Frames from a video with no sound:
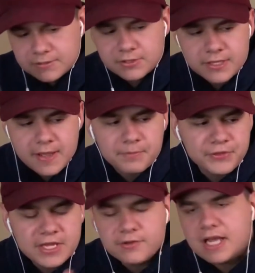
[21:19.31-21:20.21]
So yeah,
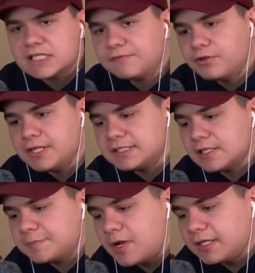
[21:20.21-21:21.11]
but thank you guys for
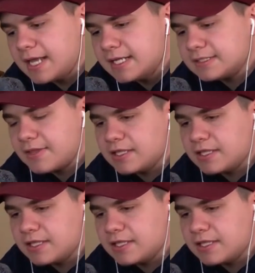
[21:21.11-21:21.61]
listening to this podcast.